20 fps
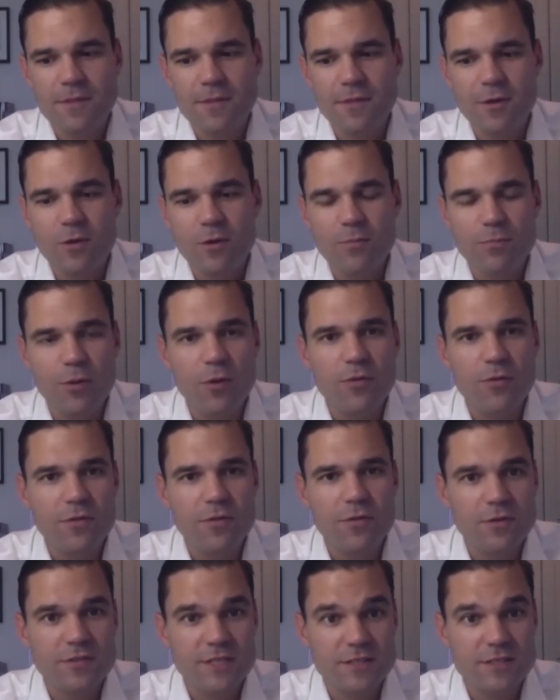both of
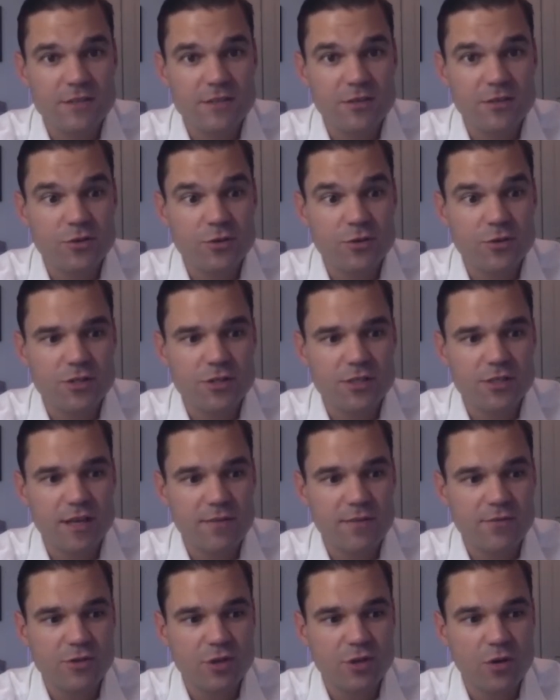those institutions
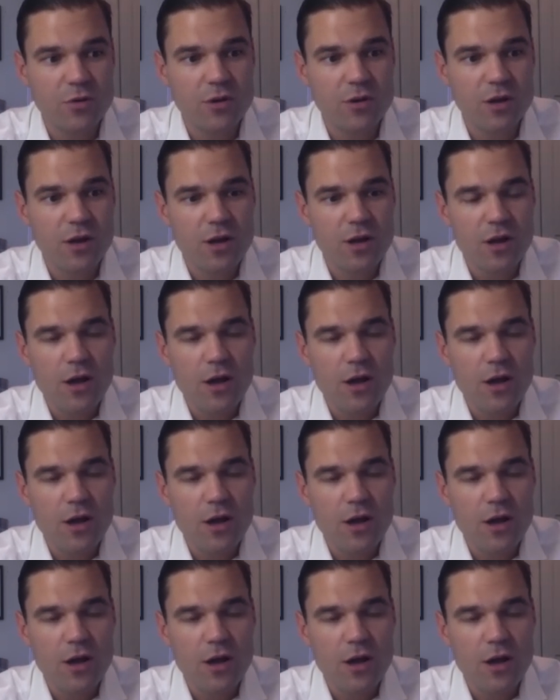have shown